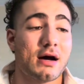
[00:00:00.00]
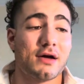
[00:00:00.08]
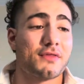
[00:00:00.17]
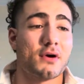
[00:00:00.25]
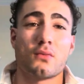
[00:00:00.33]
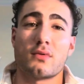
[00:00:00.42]
I
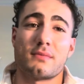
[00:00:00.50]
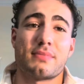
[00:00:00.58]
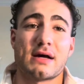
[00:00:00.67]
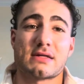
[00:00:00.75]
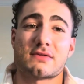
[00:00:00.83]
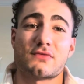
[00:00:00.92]
thought one
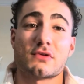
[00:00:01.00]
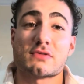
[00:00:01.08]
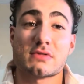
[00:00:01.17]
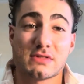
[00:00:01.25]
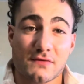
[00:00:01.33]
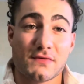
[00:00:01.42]
pass of those
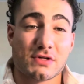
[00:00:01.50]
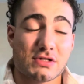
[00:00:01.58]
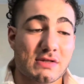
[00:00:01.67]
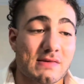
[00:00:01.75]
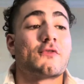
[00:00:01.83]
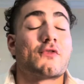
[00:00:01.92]
was
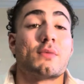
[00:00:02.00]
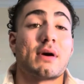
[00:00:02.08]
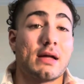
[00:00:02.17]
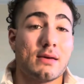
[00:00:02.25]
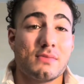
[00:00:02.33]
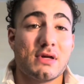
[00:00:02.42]
sufficient. For my
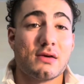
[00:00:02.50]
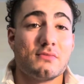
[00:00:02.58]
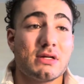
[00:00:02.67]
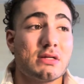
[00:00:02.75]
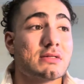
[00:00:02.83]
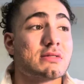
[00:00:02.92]

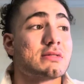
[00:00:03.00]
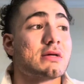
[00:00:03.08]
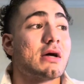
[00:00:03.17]
NBMEs,